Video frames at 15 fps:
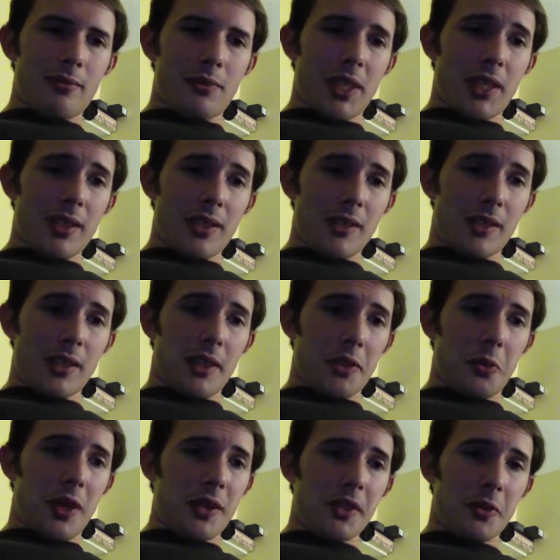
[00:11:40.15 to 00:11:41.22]
Because God
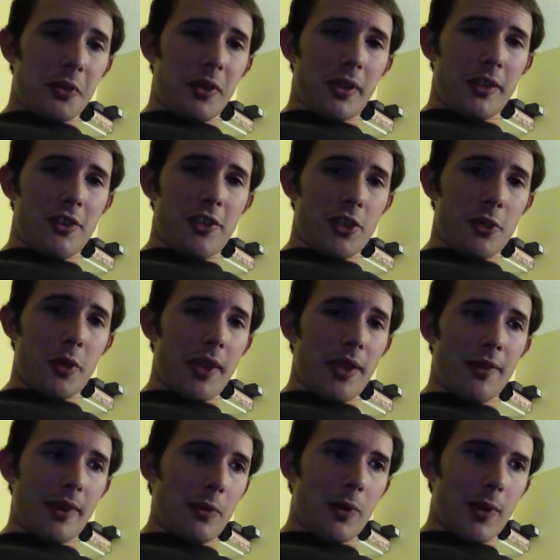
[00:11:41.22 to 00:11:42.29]
wants a relationship with
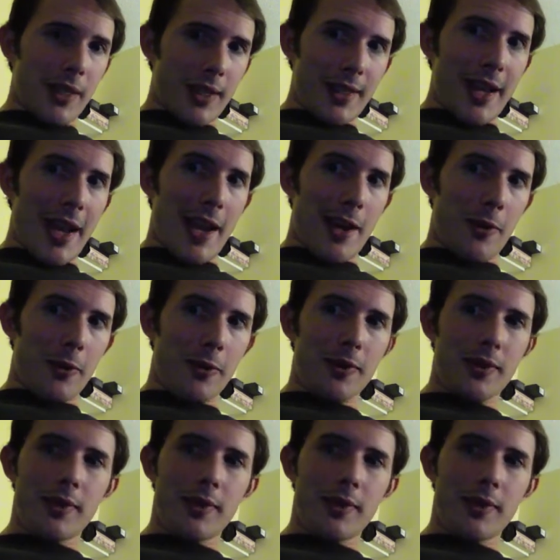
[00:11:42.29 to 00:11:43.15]
everyone now.